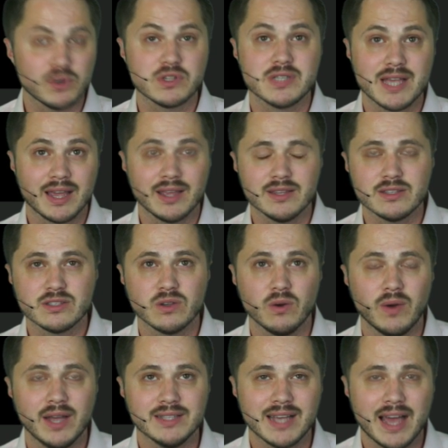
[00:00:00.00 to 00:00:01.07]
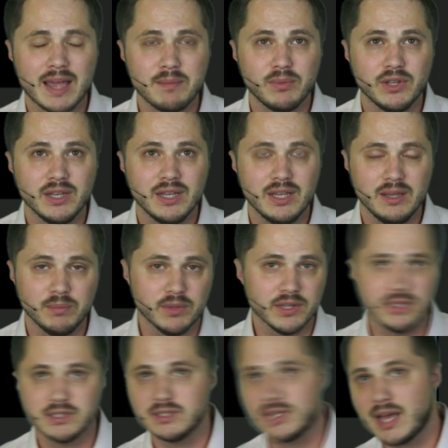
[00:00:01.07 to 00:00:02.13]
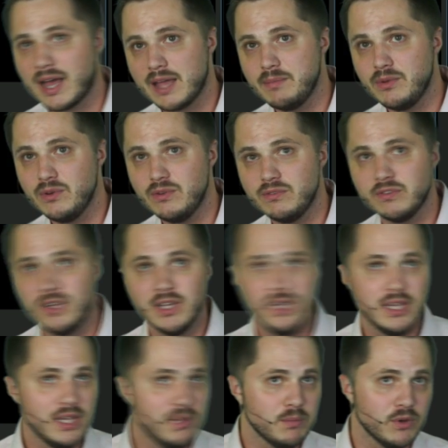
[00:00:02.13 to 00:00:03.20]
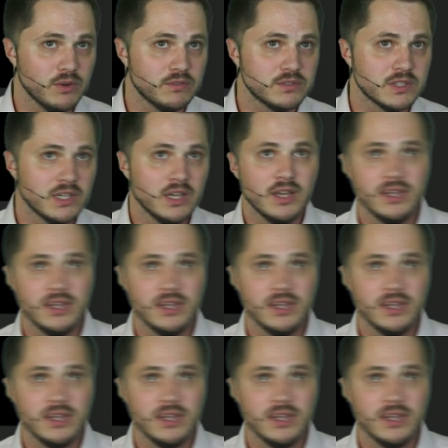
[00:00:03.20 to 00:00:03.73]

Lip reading: per second. So as I blink, he blinks. As I move, he moves.